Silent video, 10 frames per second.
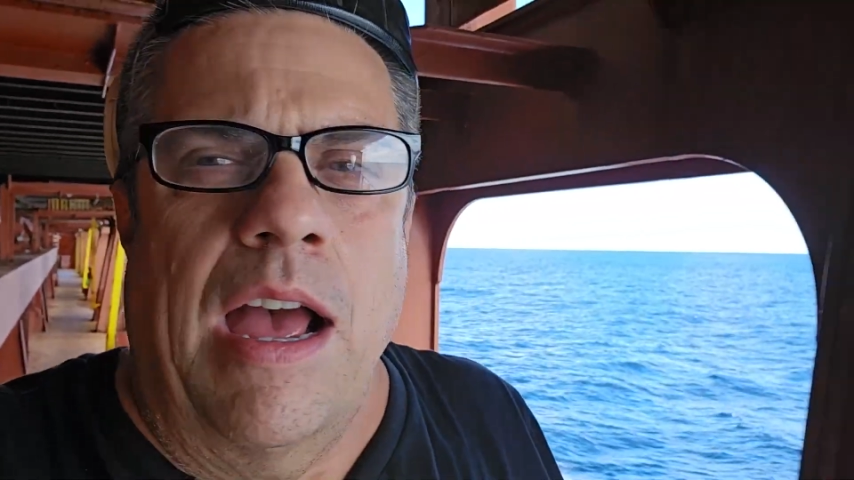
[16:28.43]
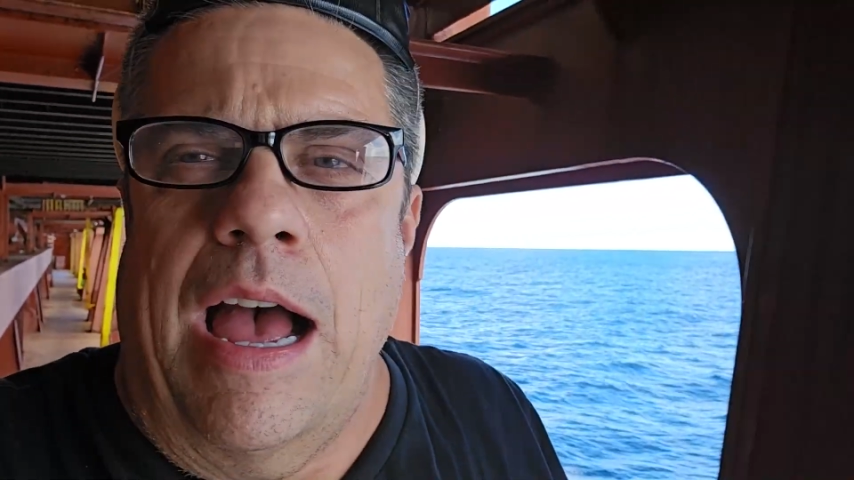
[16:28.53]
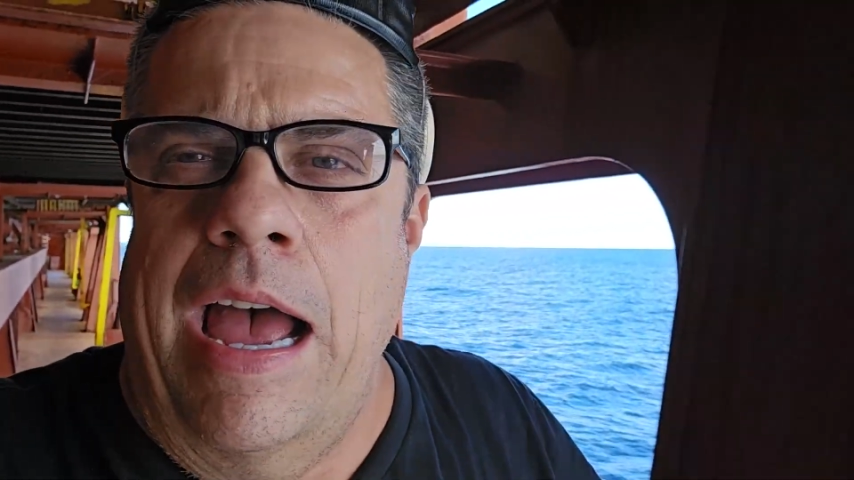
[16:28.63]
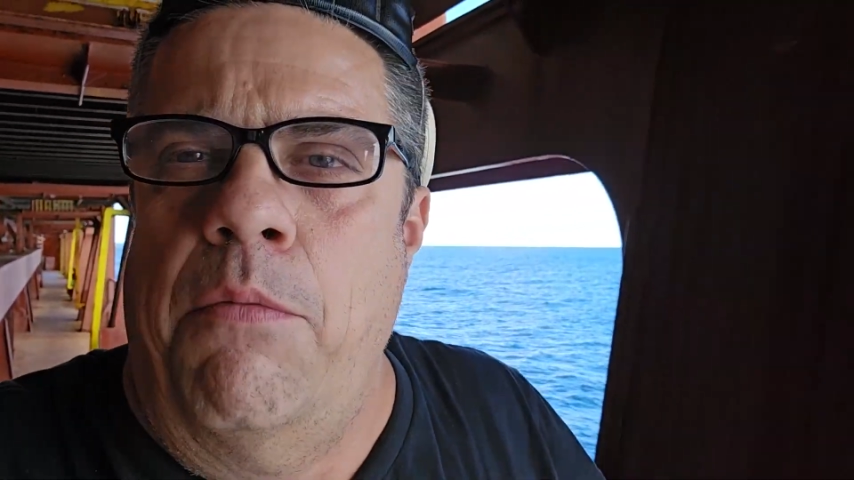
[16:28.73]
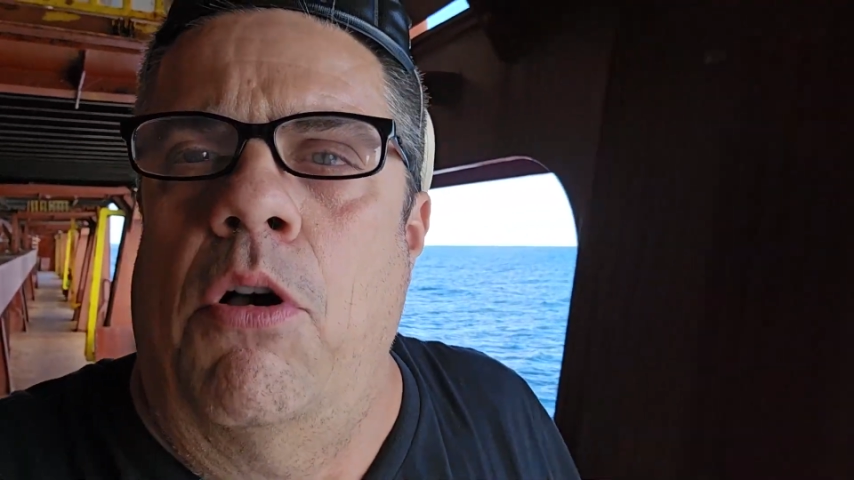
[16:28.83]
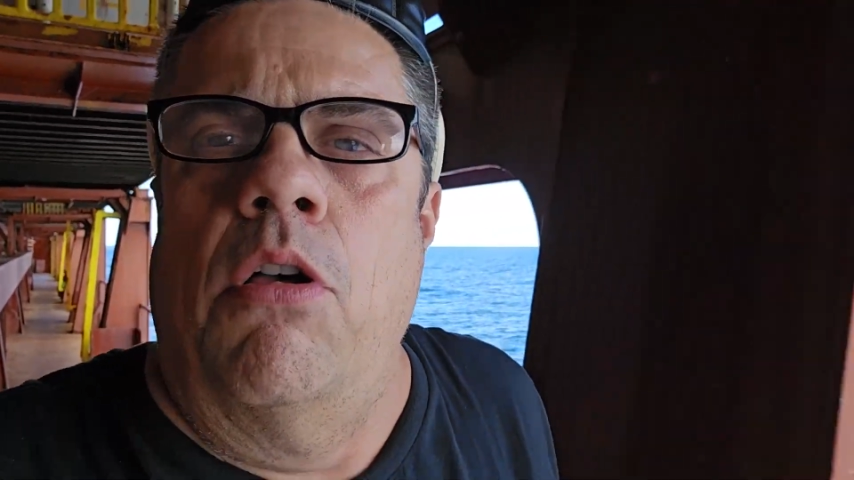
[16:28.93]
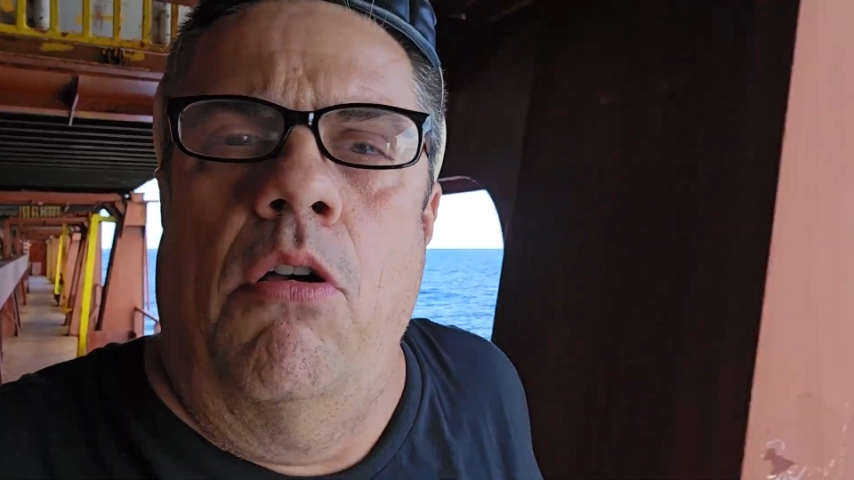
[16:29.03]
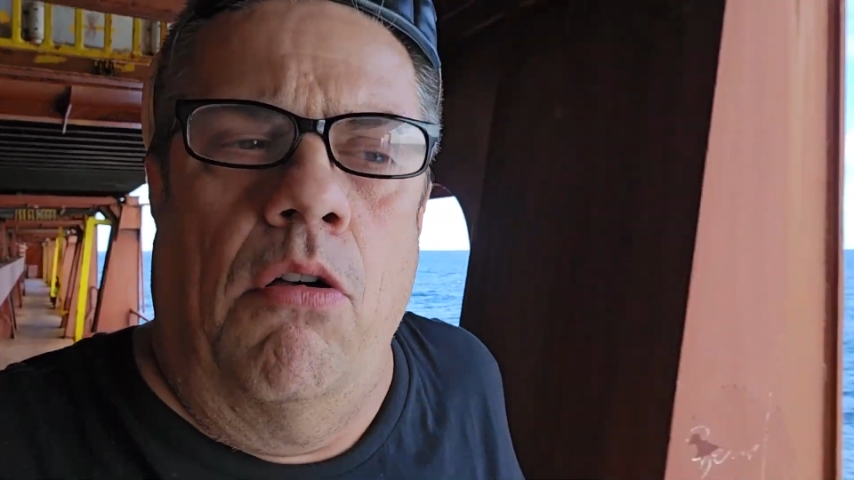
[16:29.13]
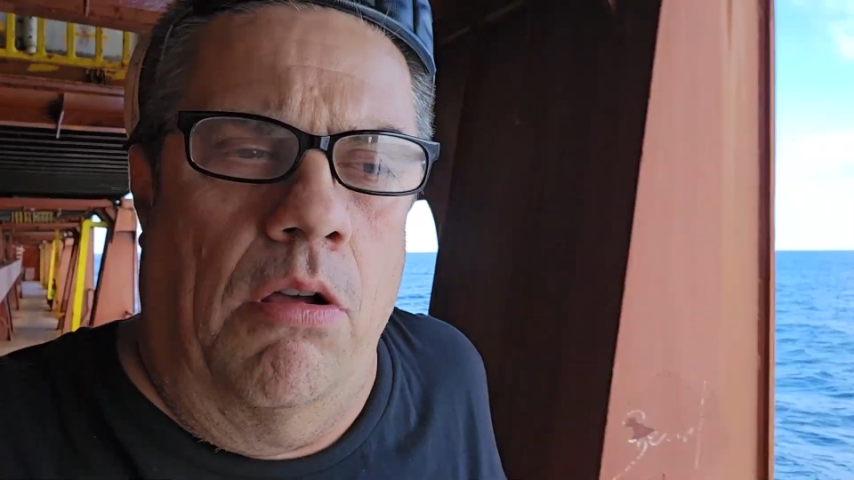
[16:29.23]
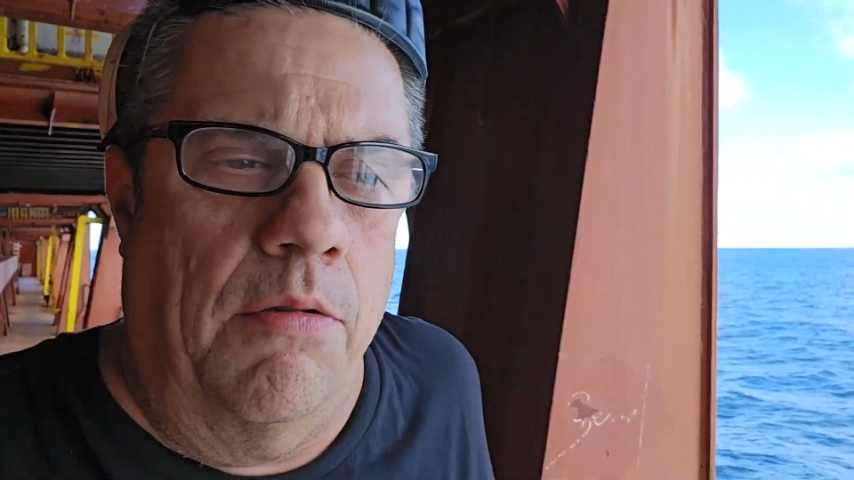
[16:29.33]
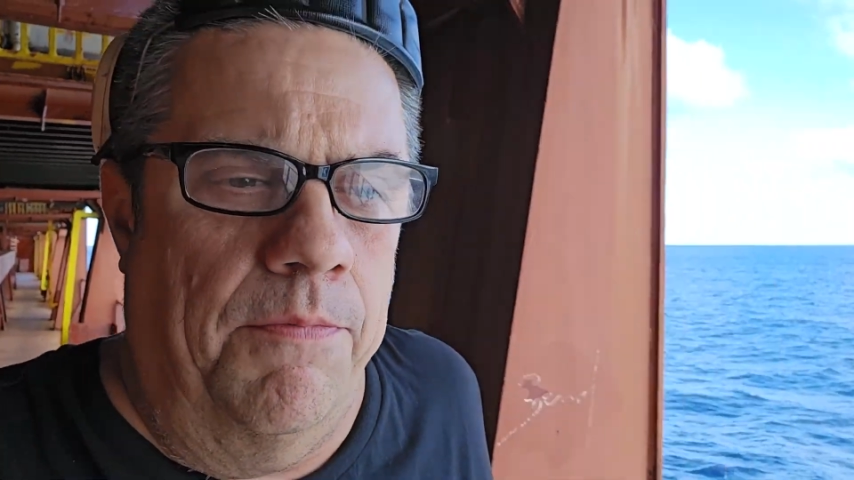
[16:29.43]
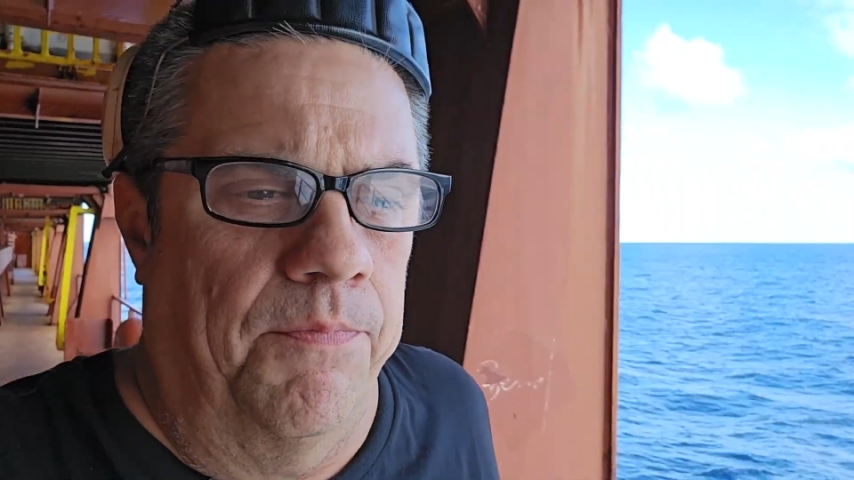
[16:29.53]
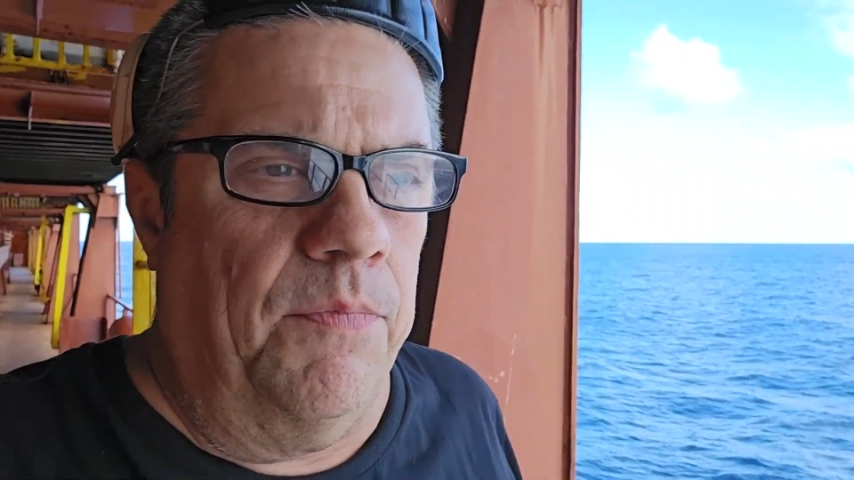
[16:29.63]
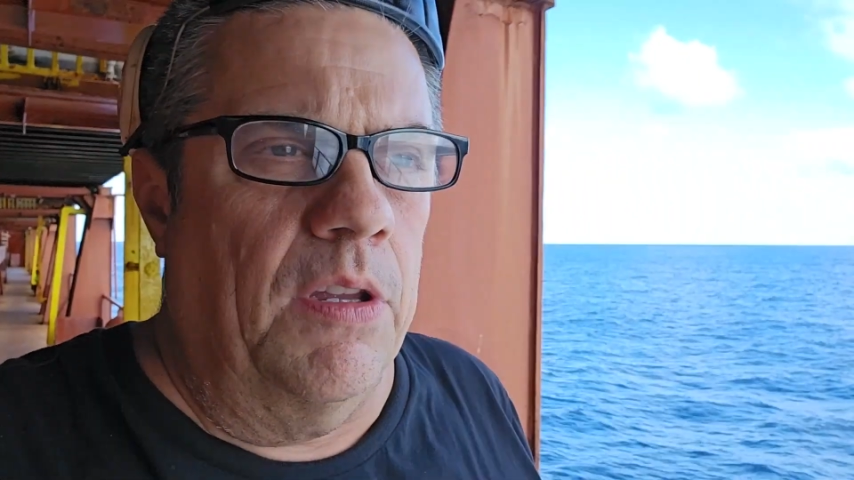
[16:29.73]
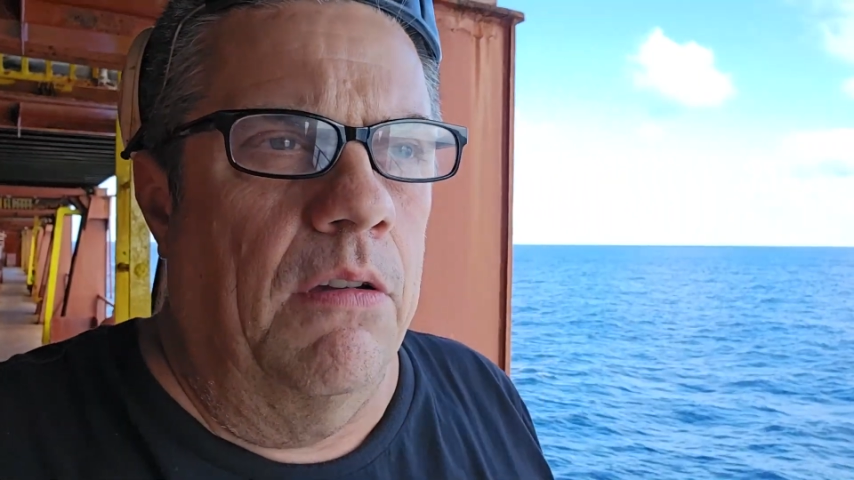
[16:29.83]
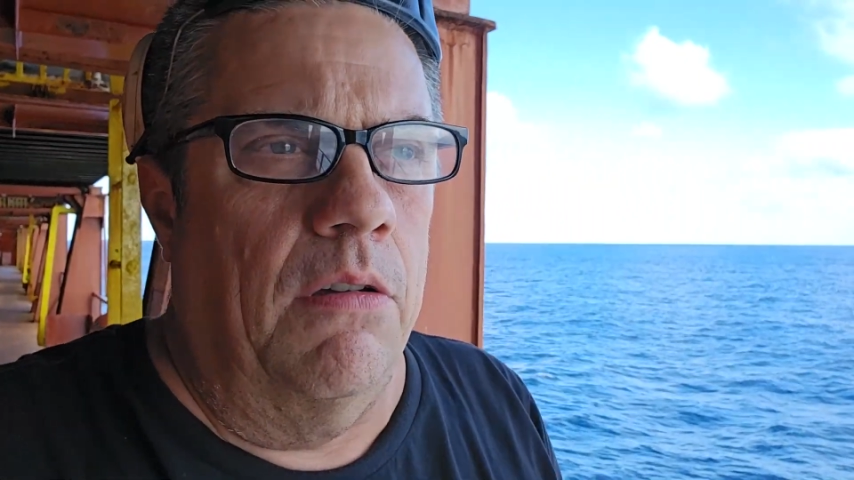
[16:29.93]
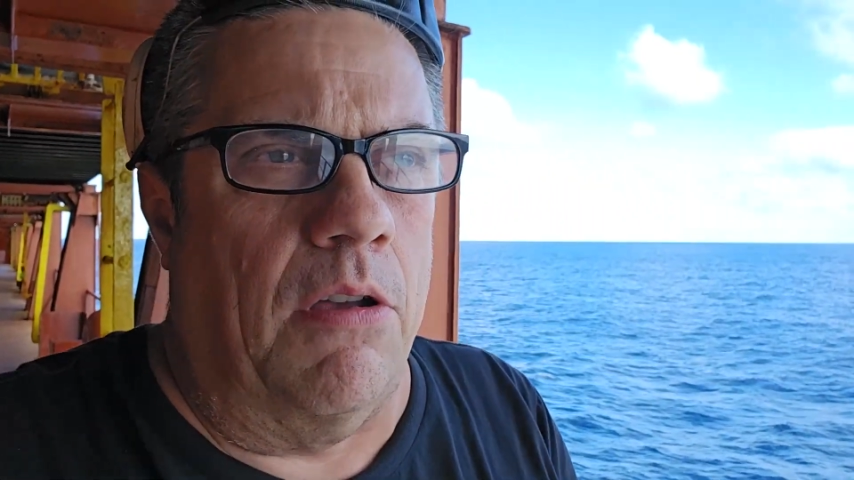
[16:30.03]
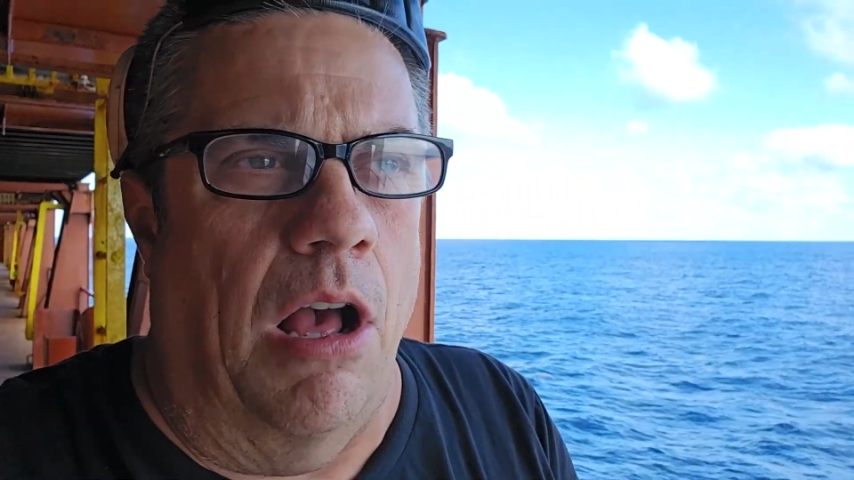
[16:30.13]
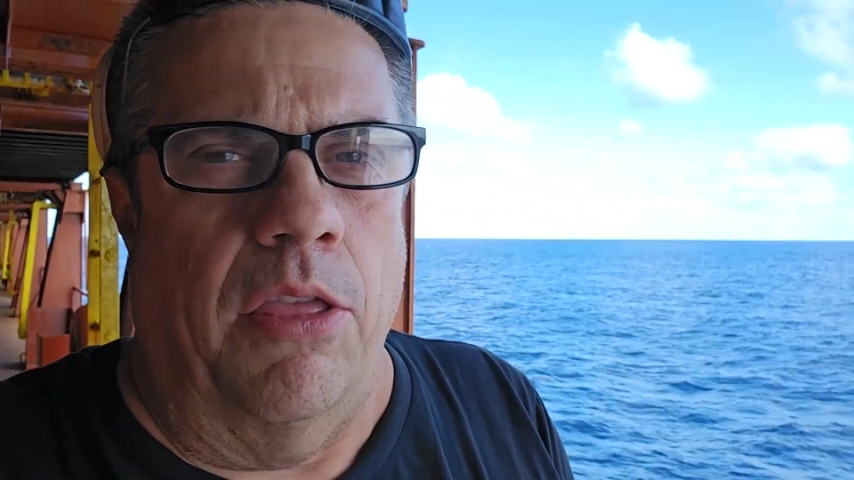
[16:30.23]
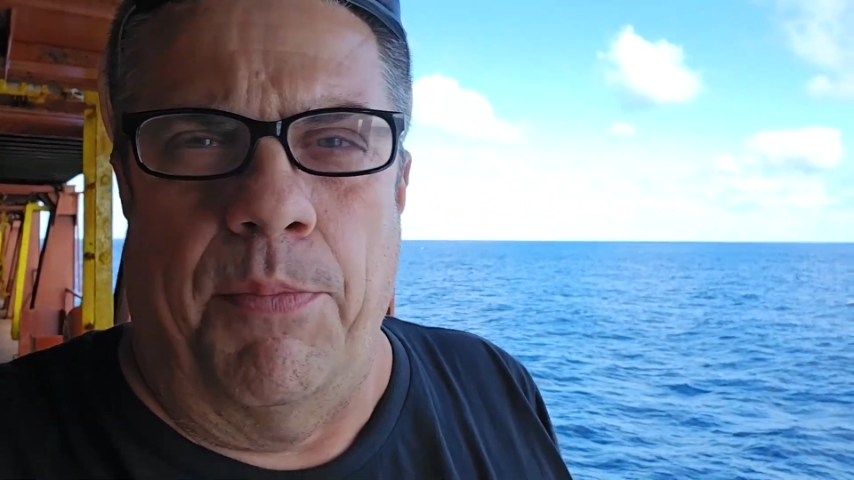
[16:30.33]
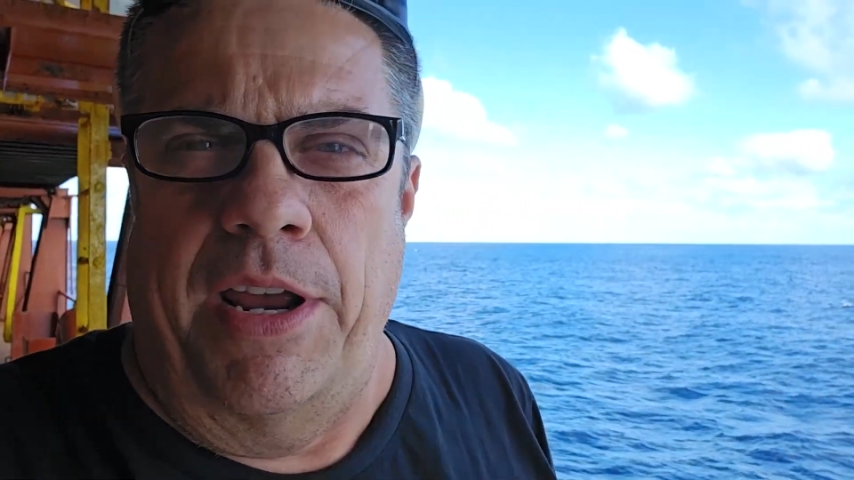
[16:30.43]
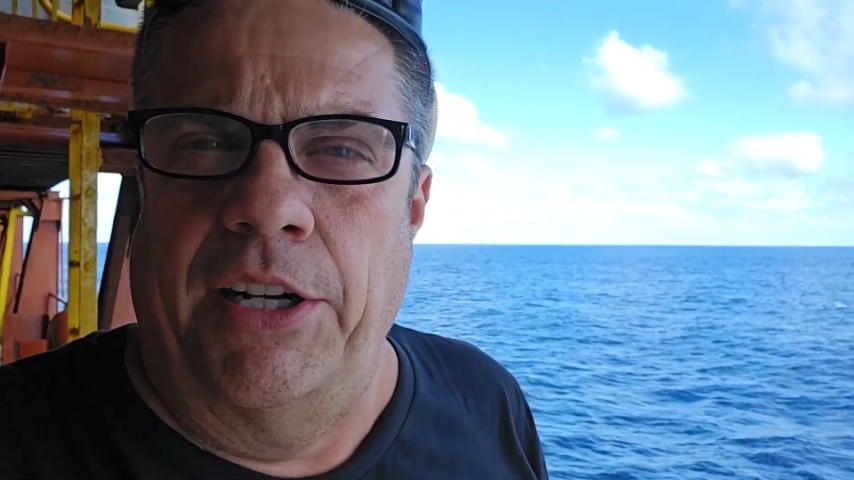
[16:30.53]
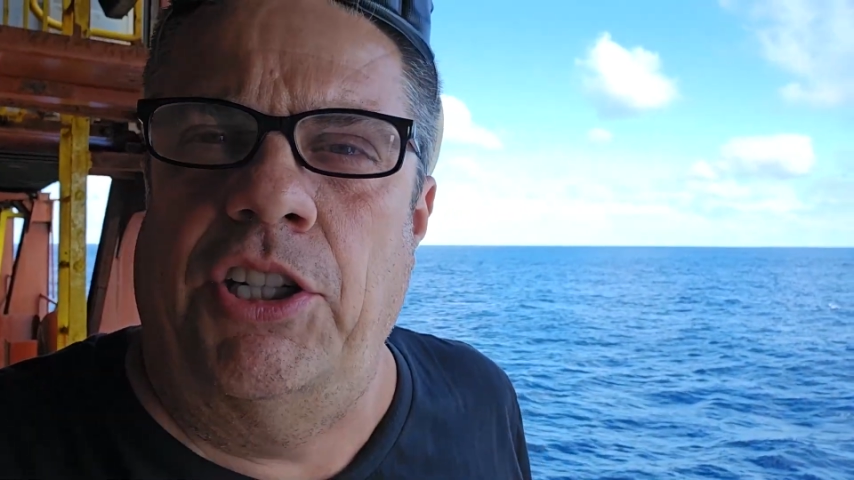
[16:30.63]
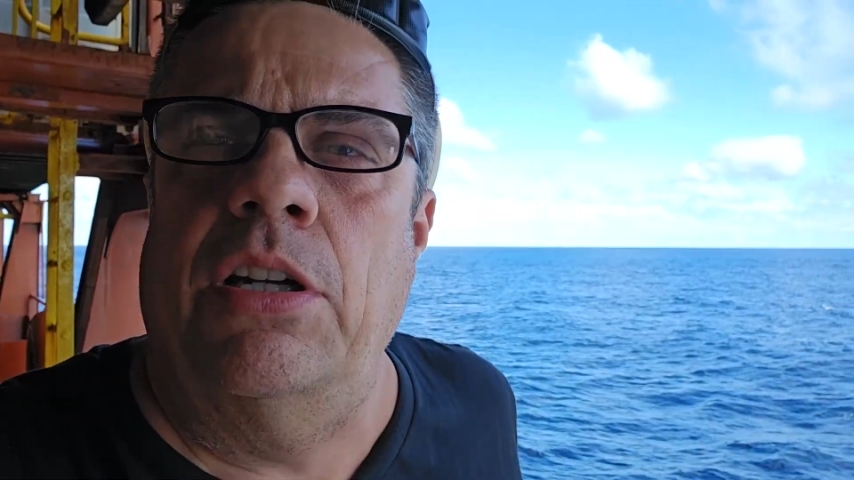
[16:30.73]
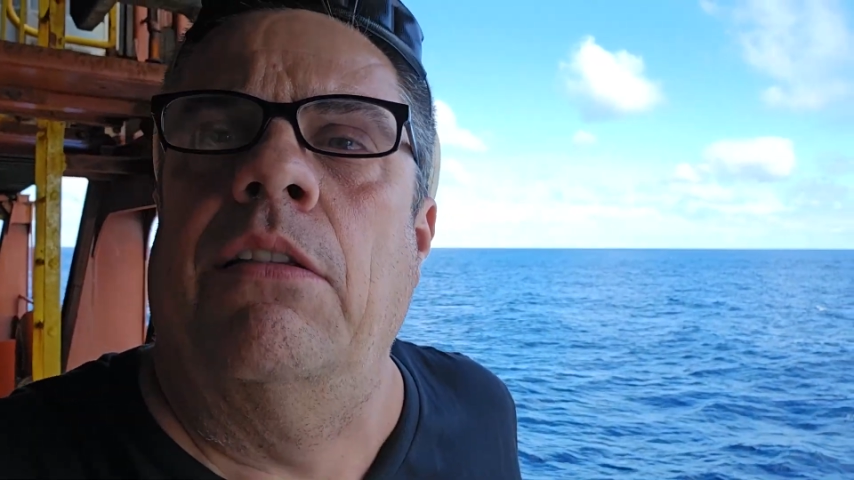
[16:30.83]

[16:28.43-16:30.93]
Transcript: I will call the bridge,